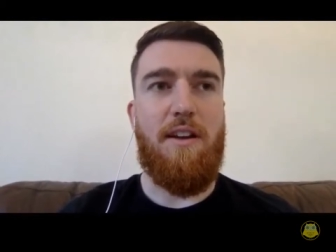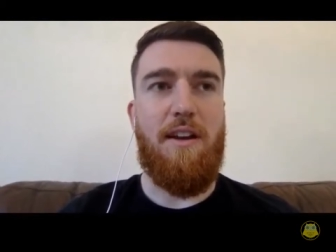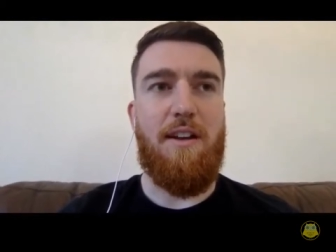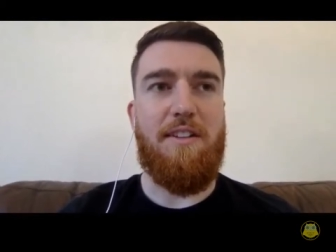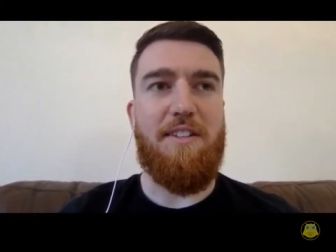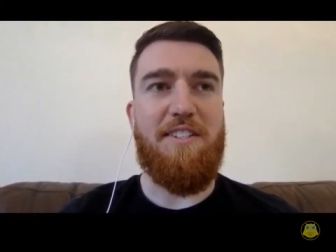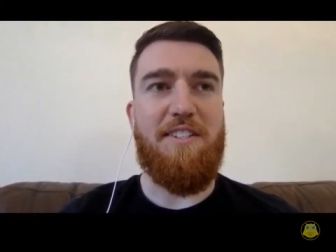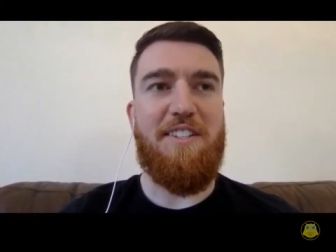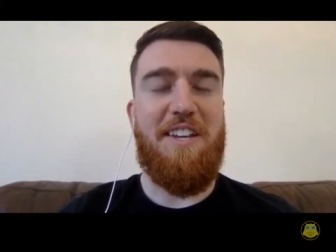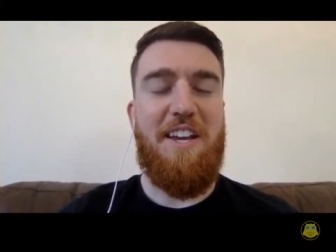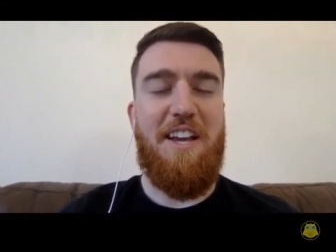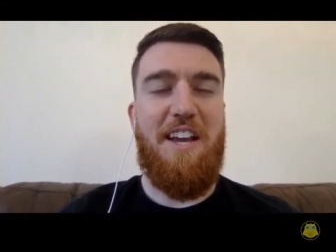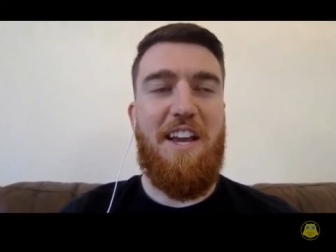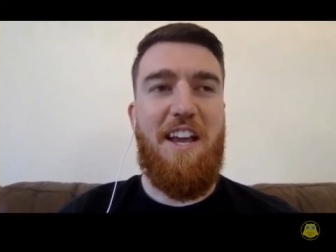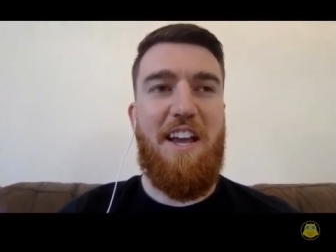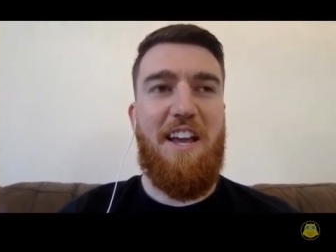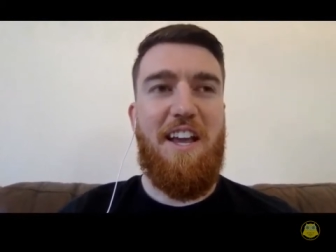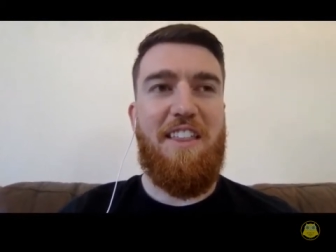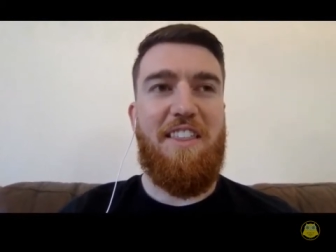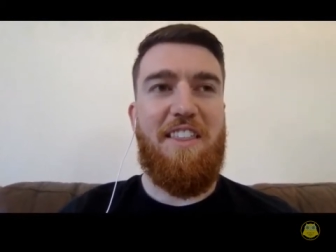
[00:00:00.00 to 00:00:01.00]
And
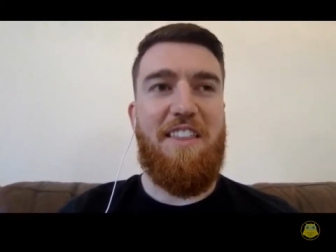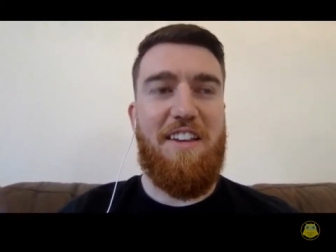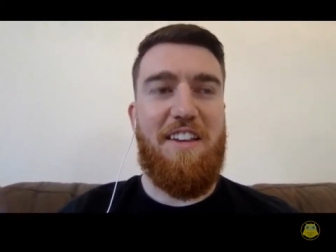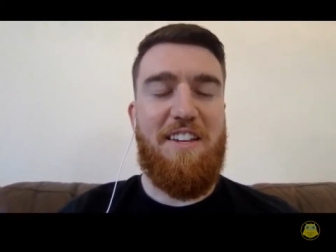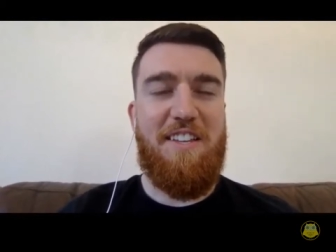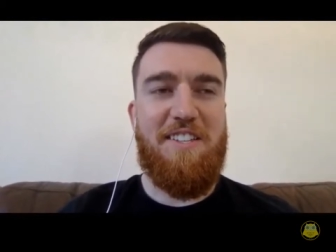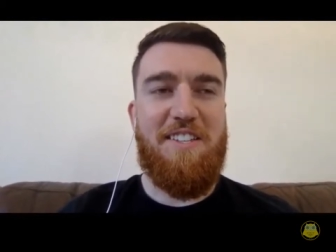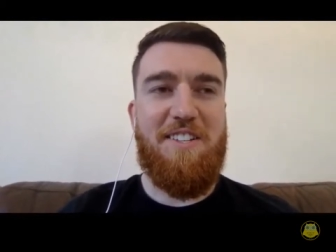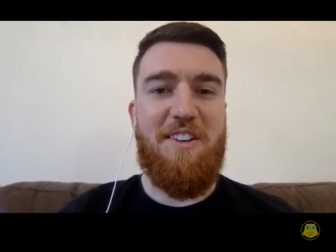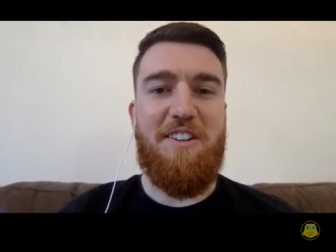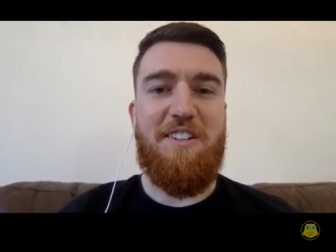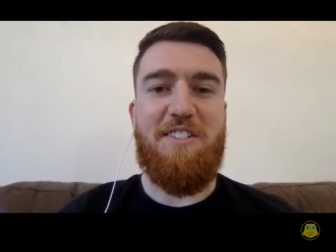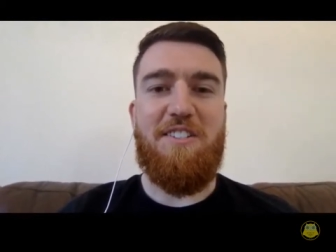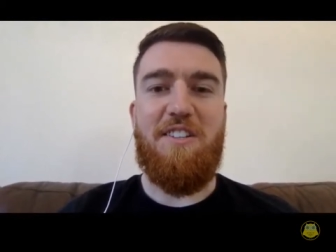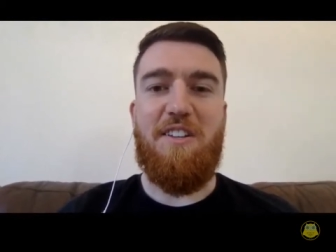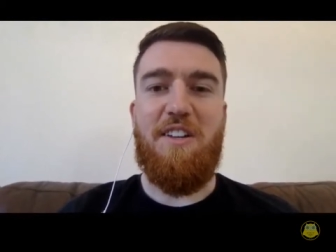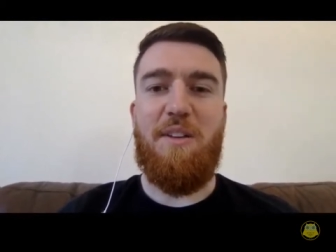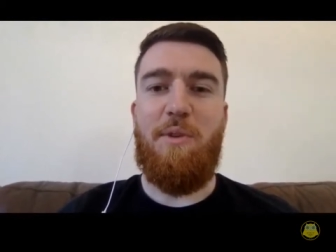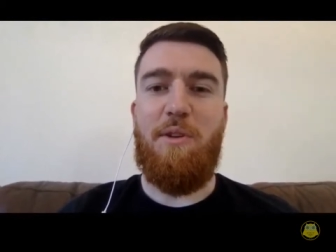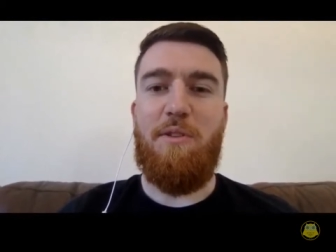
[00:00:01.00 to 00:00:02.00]
then he started to
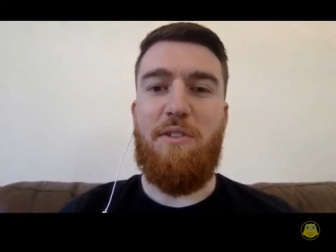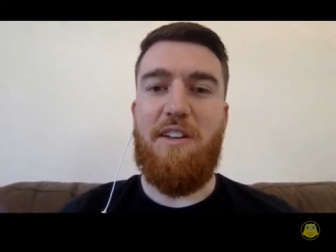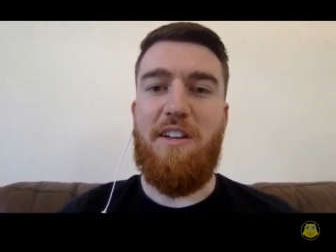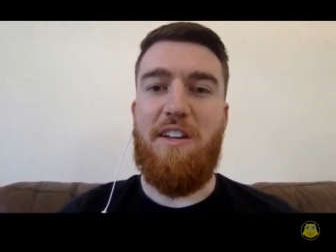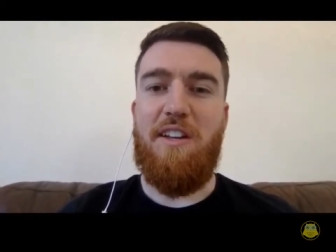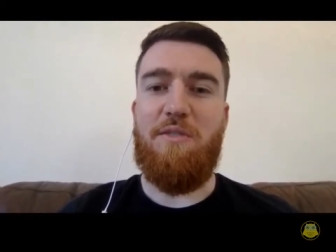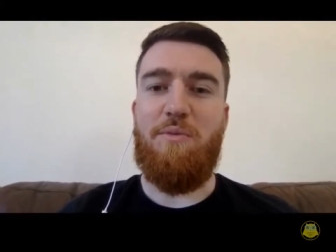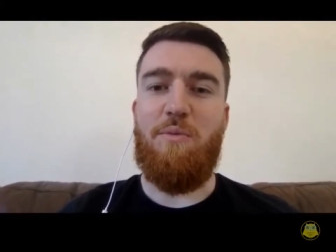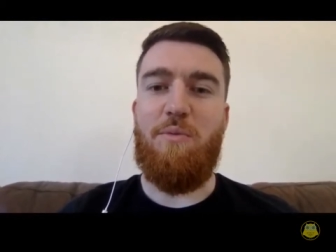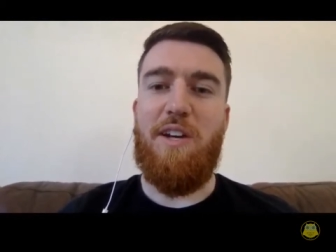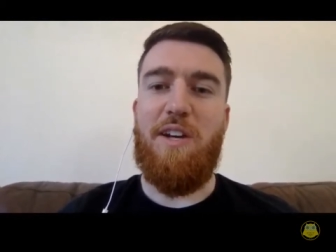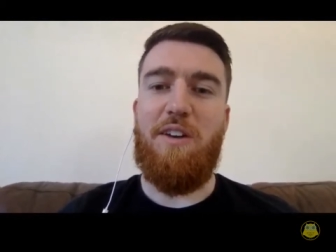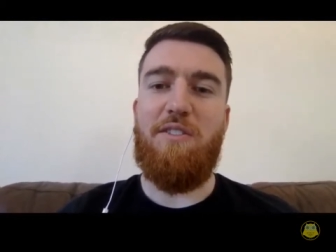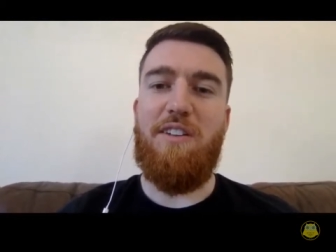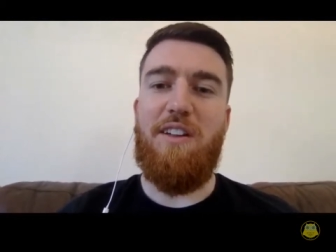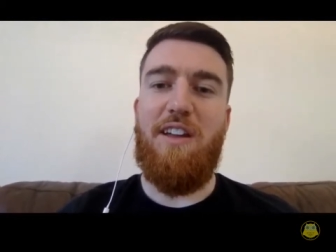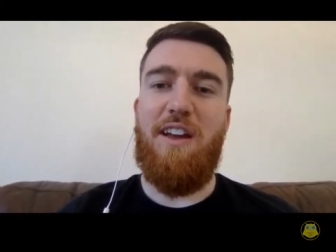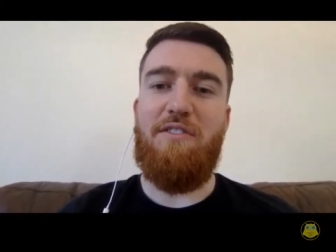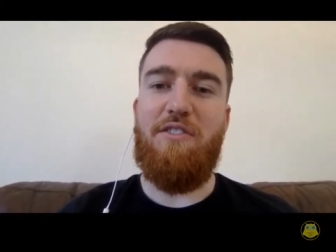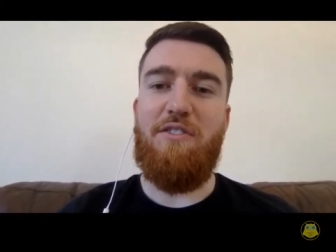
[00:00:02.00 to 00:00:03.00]
communicate
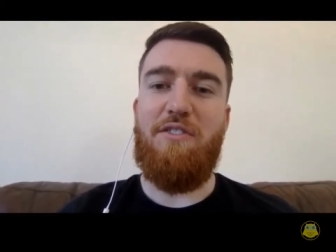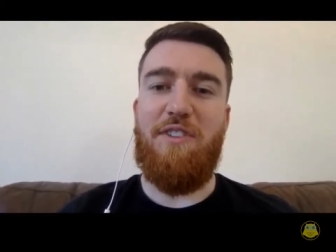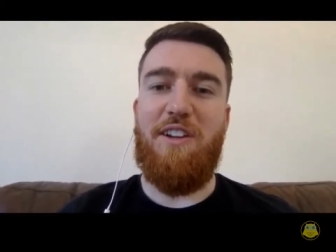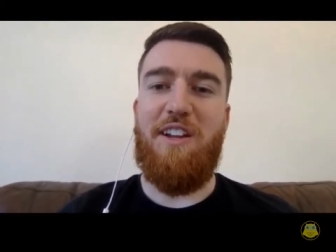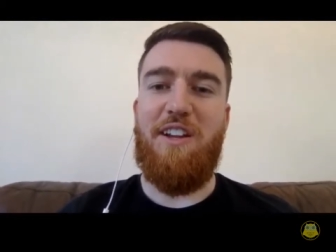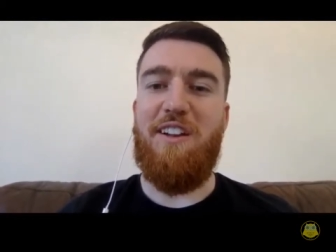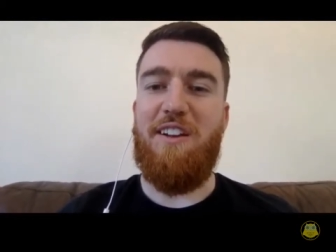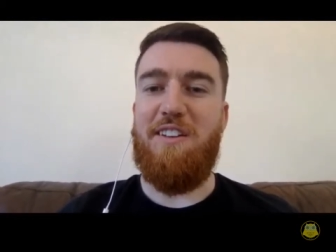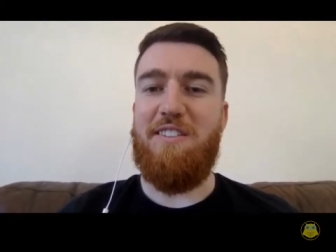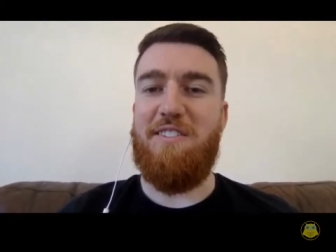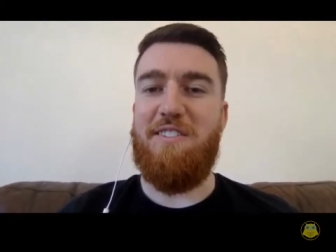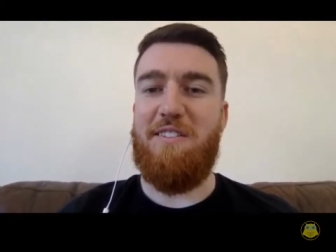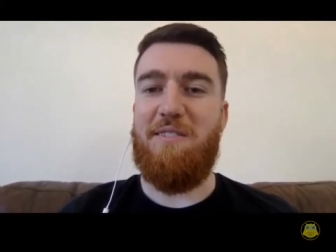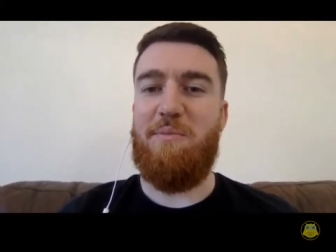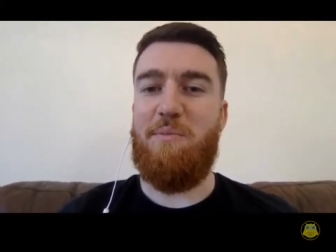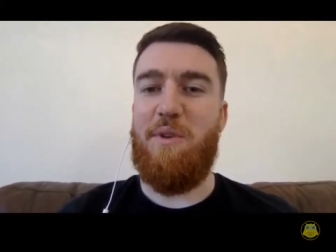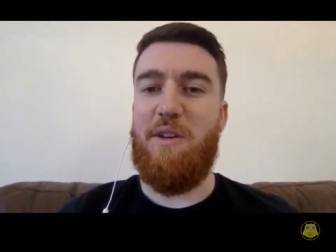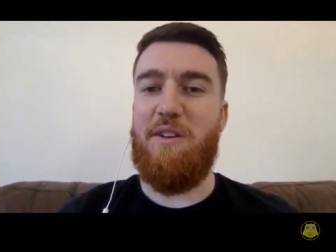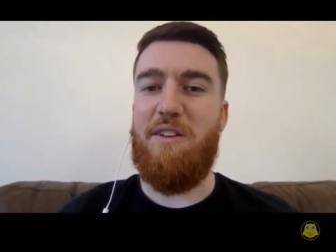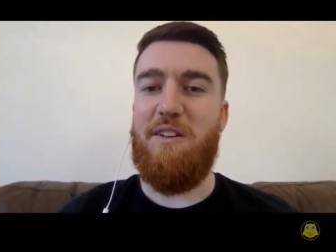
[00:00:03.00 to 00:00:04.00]
without ever
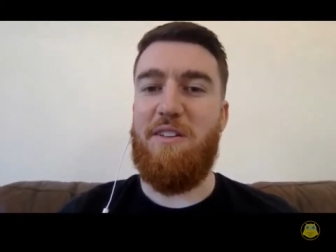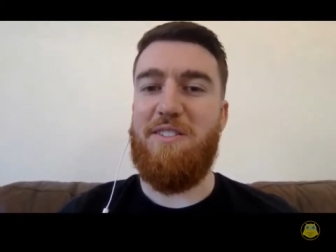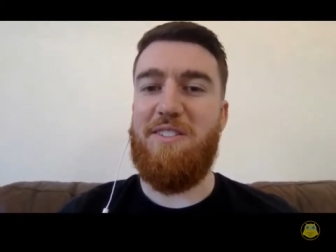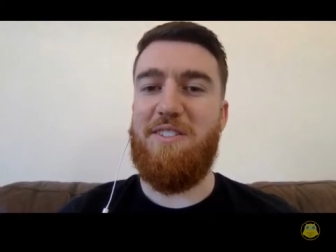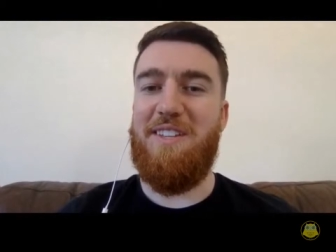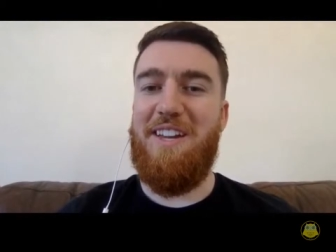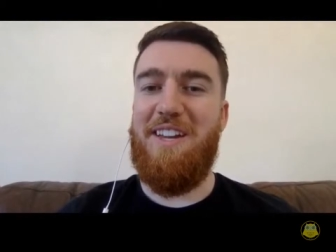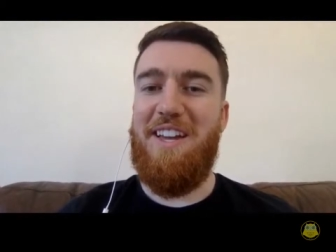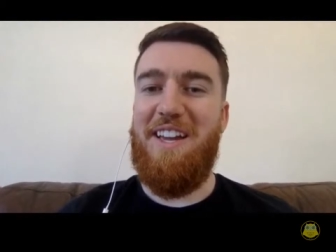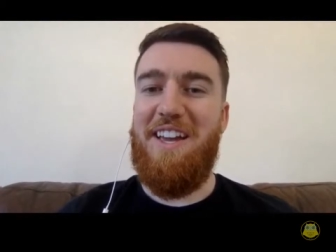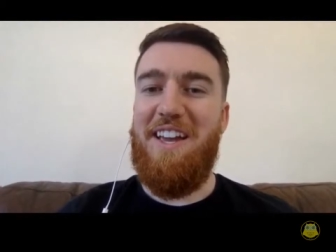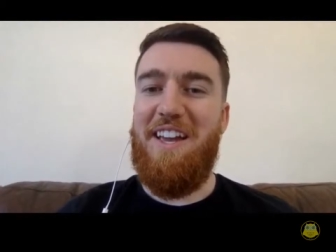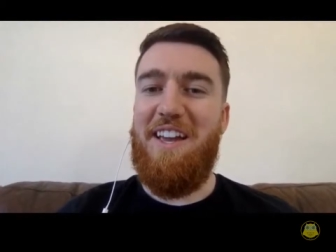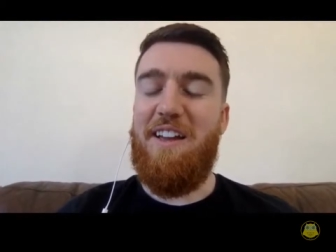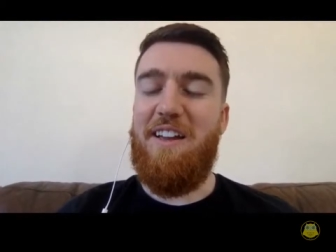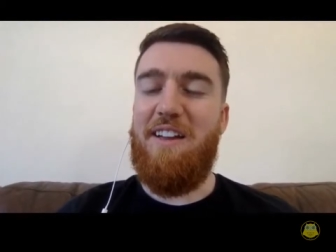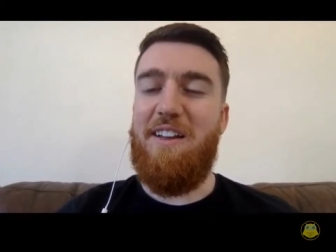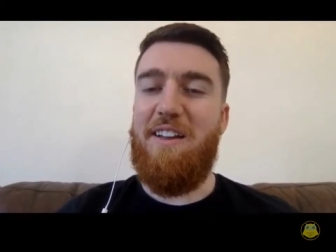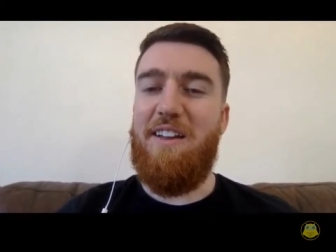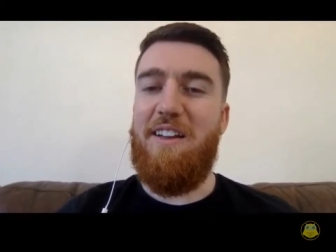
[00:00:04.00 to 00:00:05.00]
realizing because
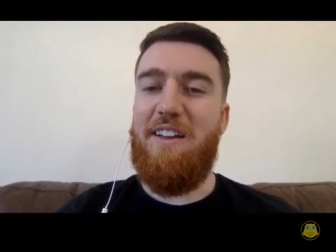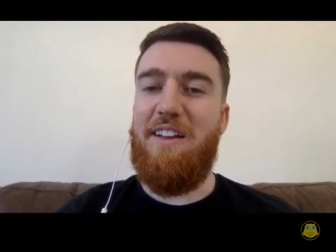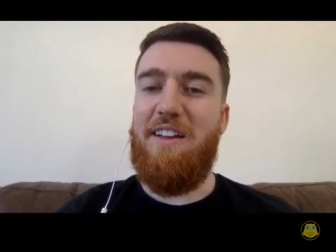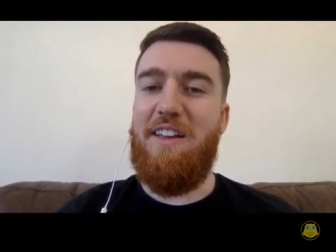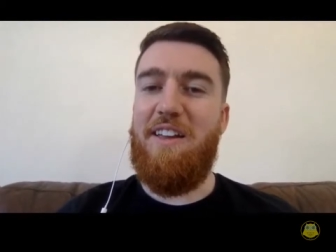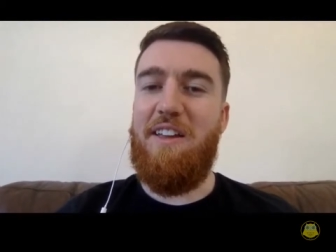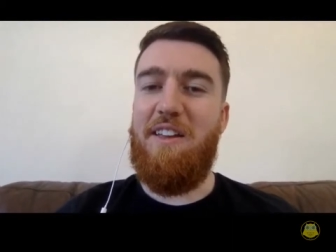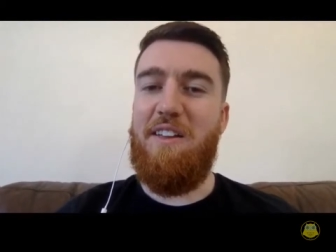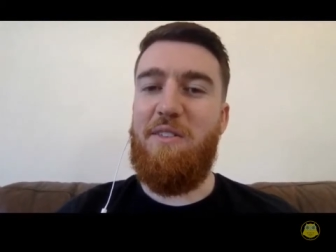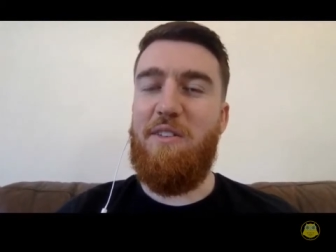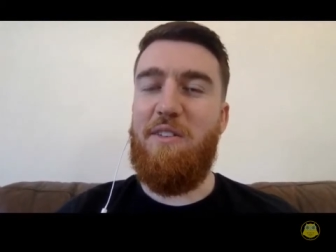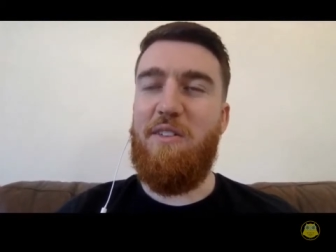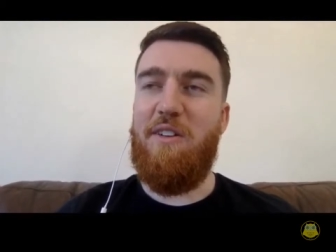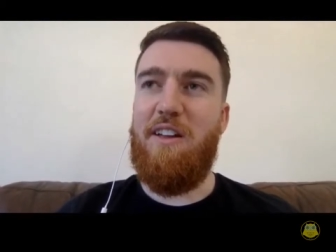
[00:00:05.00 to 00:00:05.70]
he